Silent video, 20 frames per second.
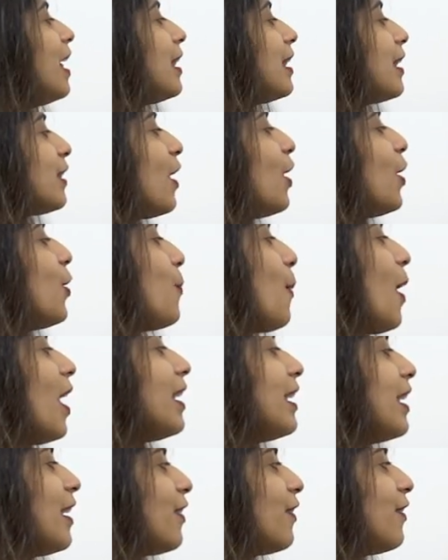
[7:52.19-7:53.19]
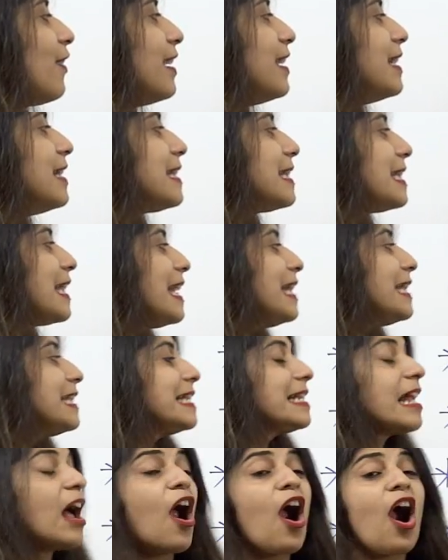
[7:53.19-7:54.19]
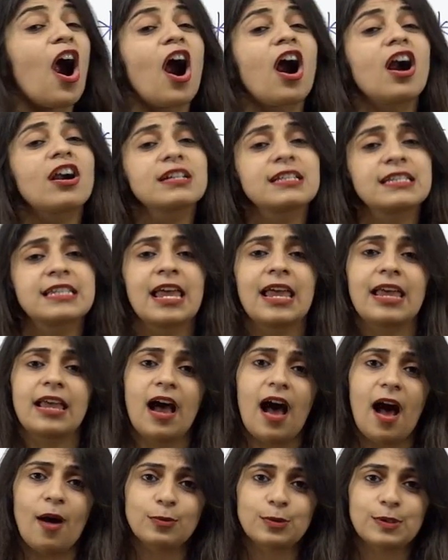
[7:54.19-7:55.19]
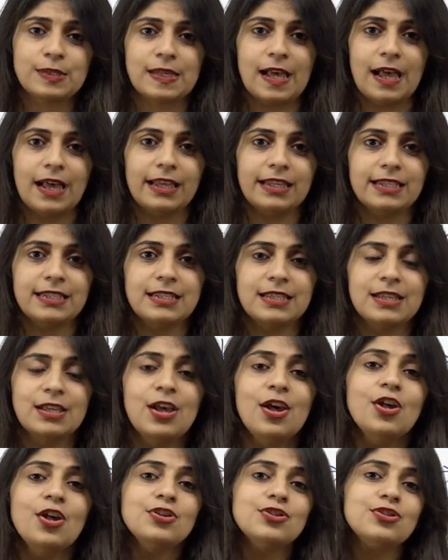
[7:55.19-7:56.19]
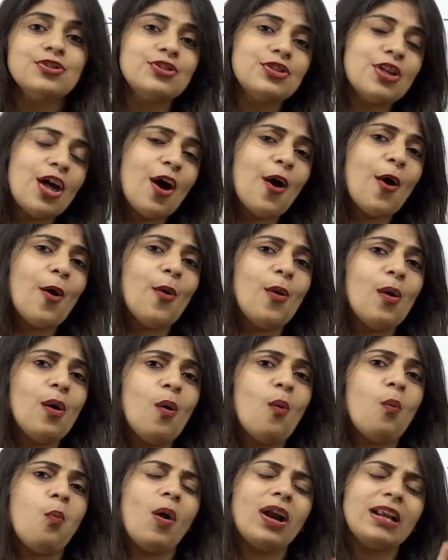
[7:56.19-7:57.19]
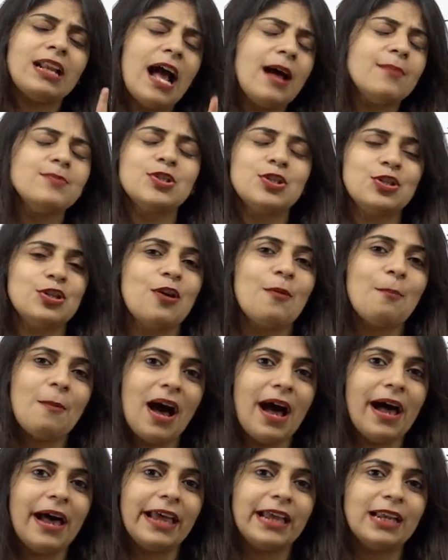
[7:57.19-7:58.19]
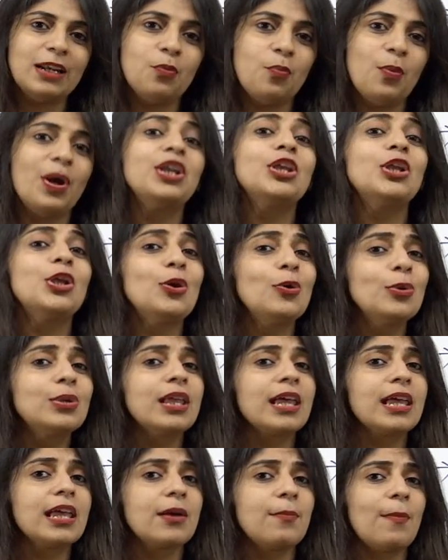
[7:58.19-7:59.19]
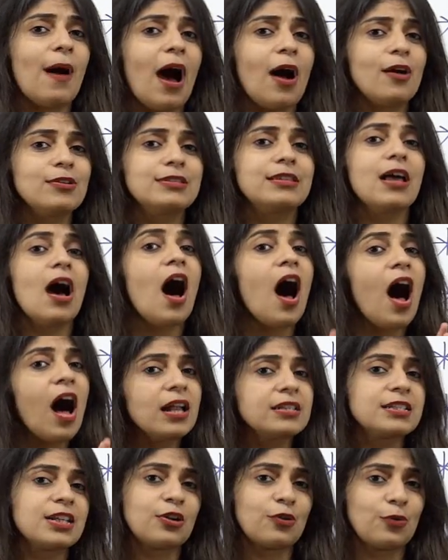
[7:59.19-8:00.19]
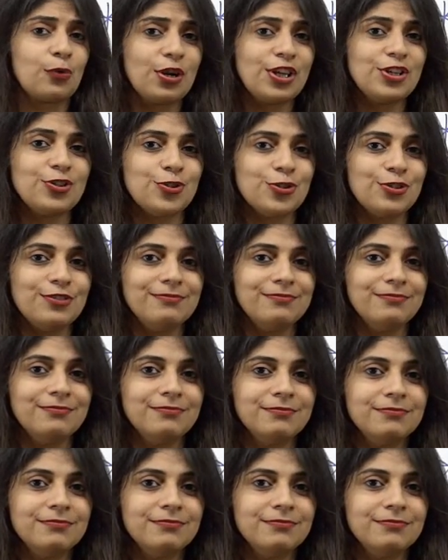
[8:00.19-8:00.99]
The third one here is it's Arctic outside. So what comes to your mind when you think about the Arctic region?